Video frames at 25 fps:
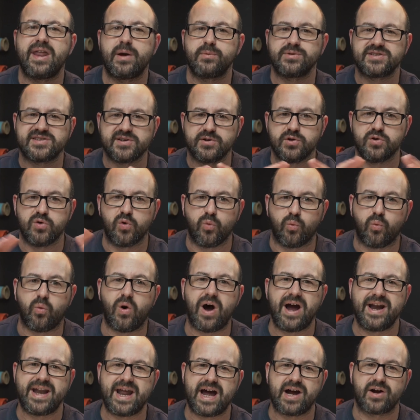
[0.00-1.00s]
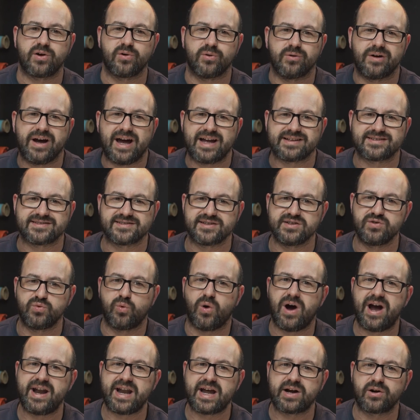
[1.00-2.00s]
they would do wide angle. And to do
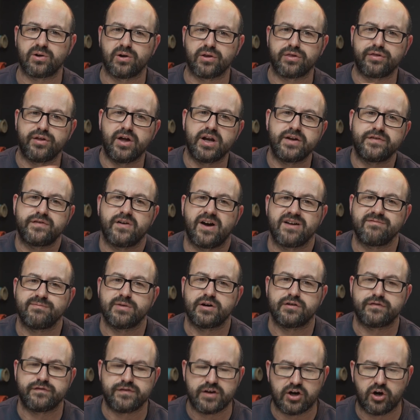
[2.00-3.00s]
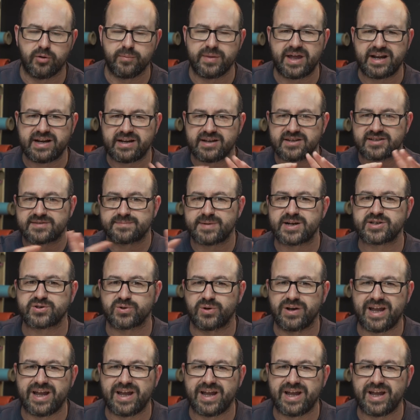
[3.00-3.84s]
wide angle on 35 mm film, they needed a special